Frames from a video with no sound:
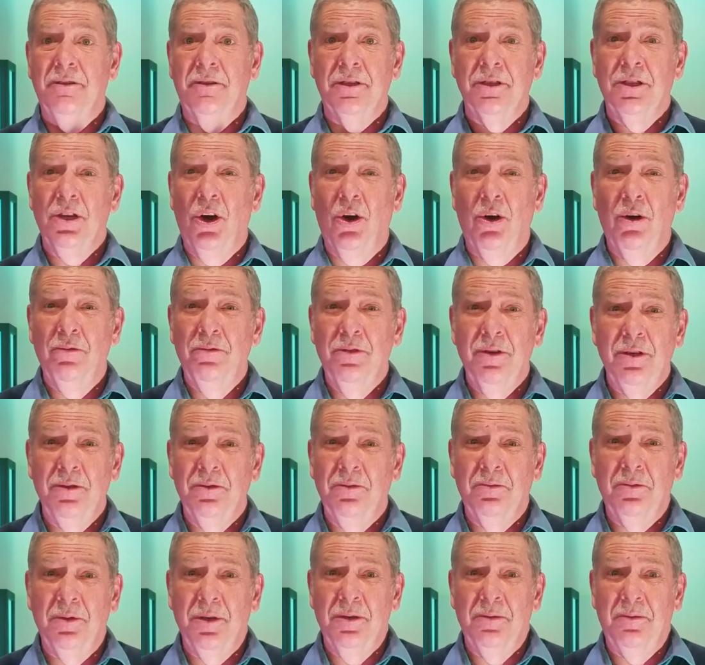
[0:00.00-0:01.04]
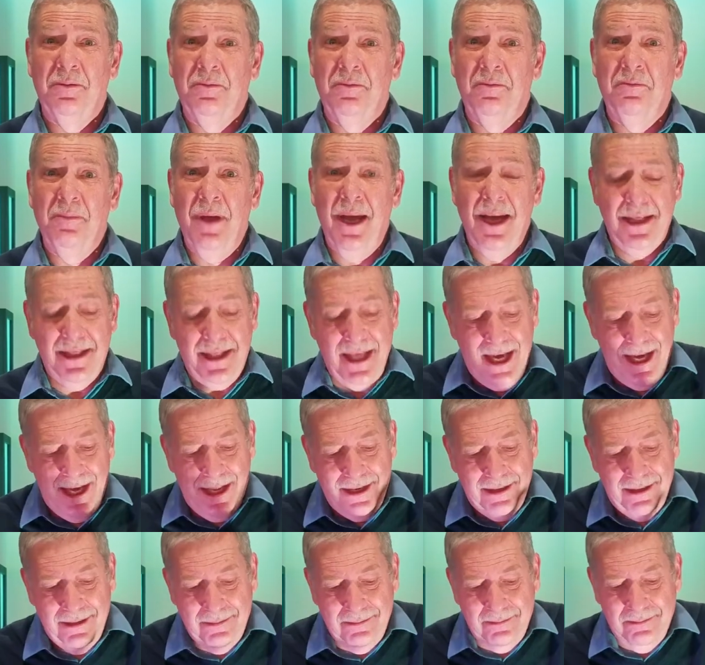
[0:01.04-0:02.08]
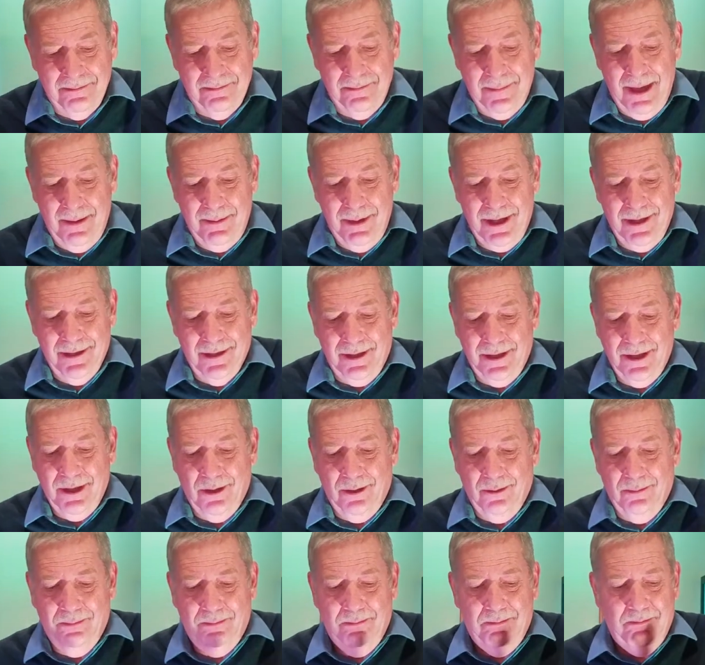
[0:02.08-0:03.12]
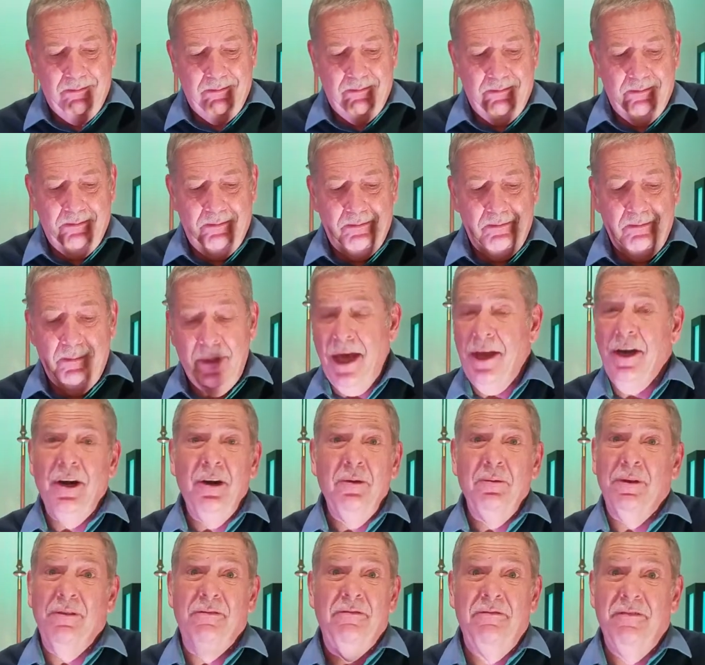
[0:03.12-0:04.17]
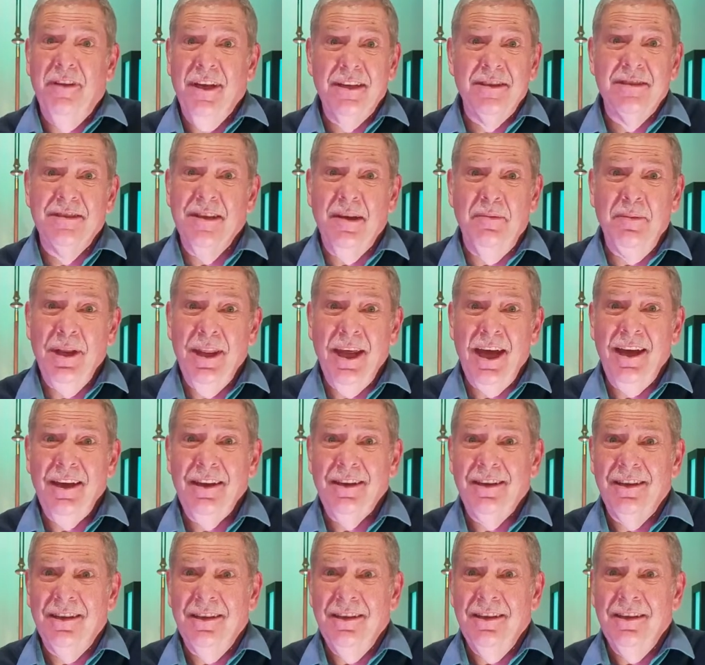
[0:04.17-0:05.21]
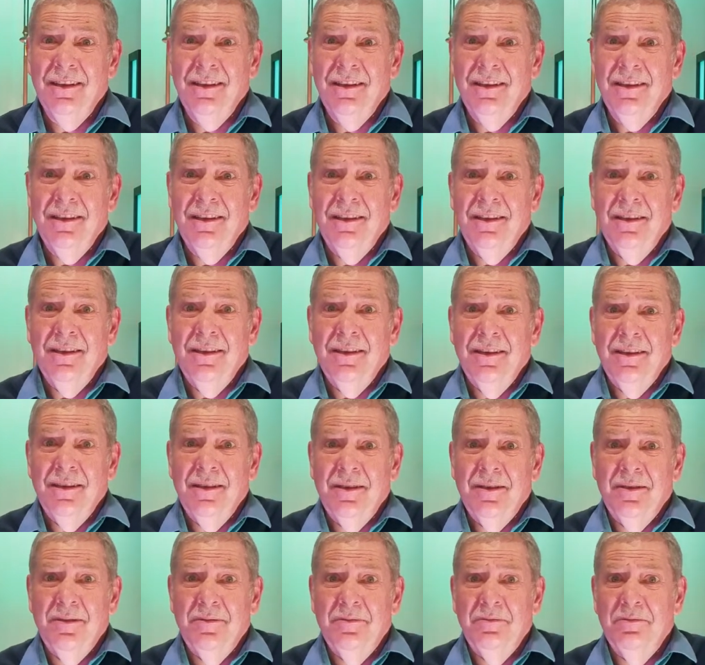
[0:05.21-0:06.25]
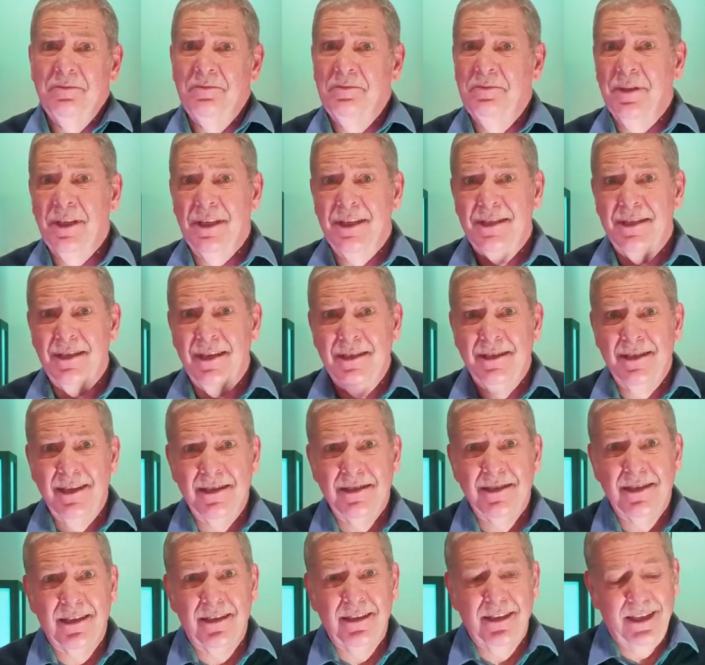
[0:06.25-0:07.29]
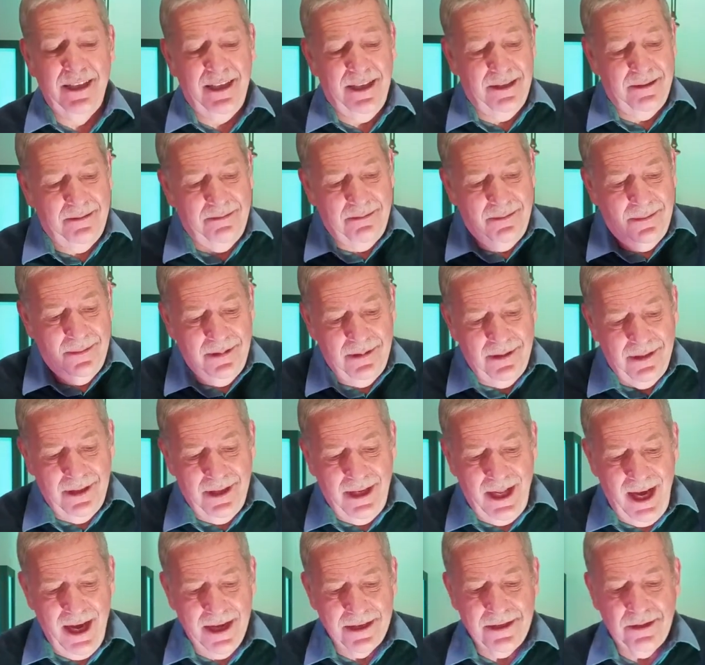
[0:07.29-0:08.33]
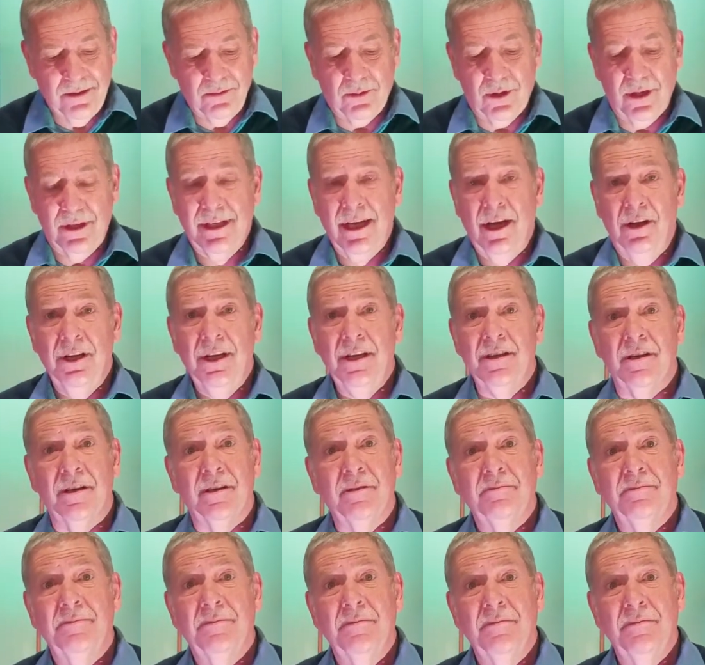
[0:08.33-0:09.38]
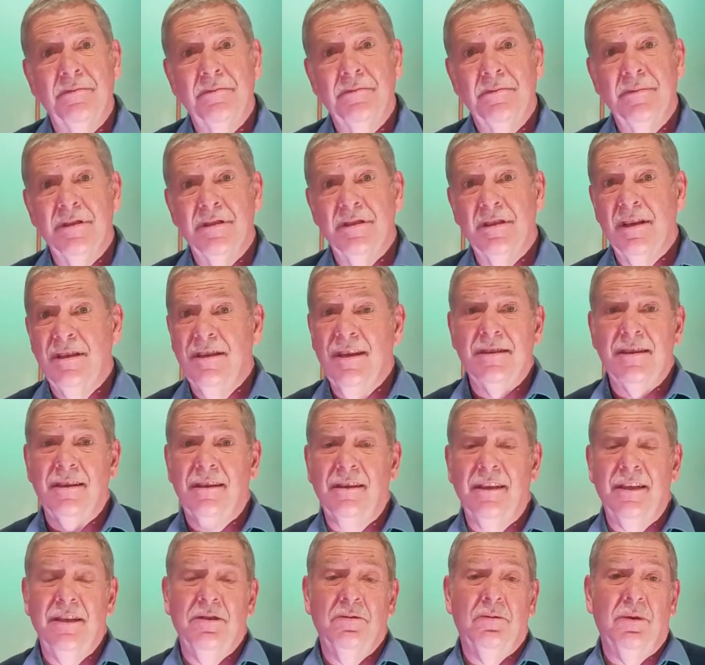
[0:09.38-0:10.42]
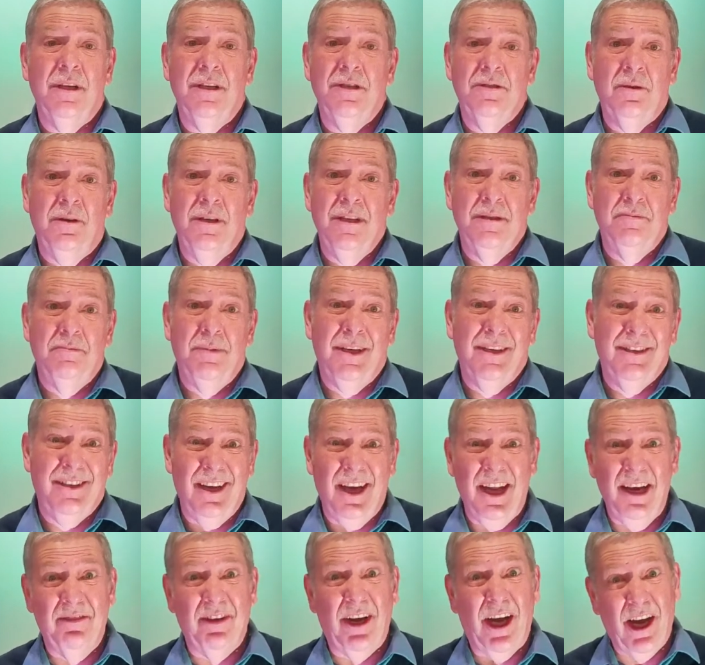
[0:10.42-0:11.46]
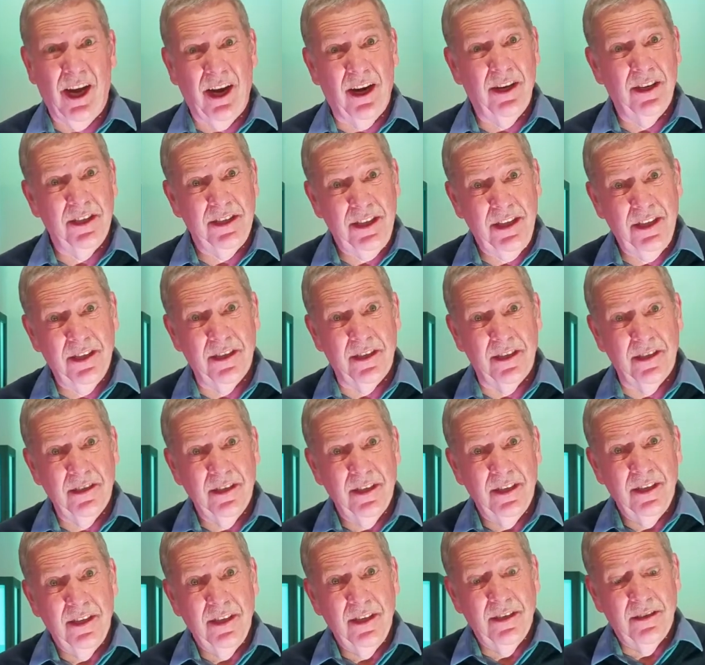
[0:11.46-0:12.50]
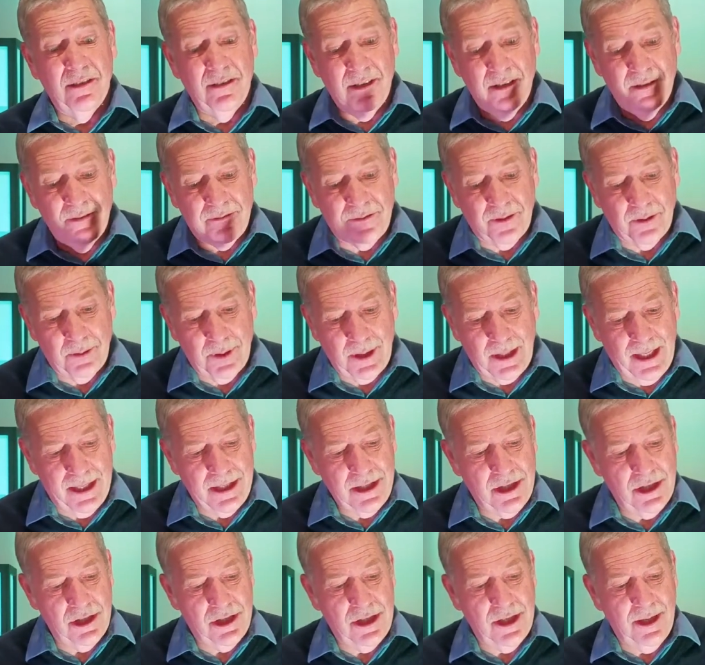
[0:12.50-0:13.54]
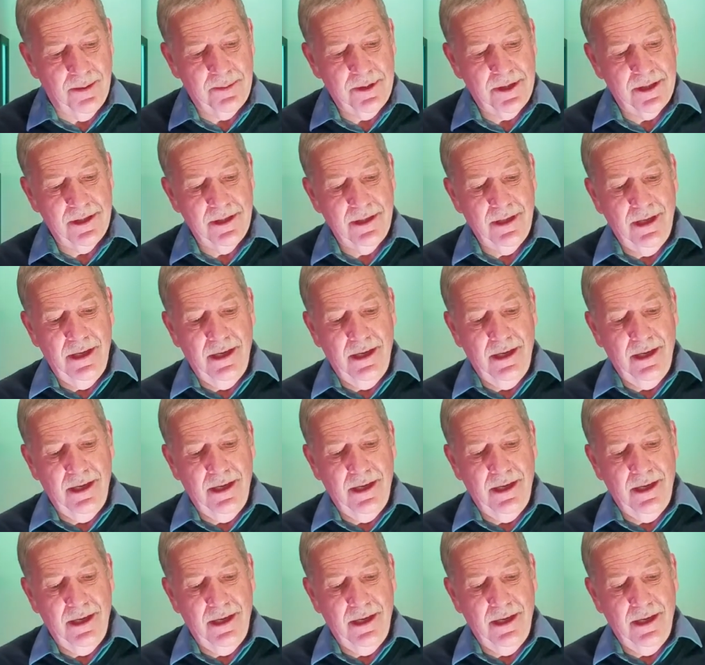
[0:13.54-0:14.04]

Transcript: in COVID would make that maybe a little better, would fix some of that. But statistically, it hasn't worked out either. Statistically, 2020 has been kind of a hard year for relationships.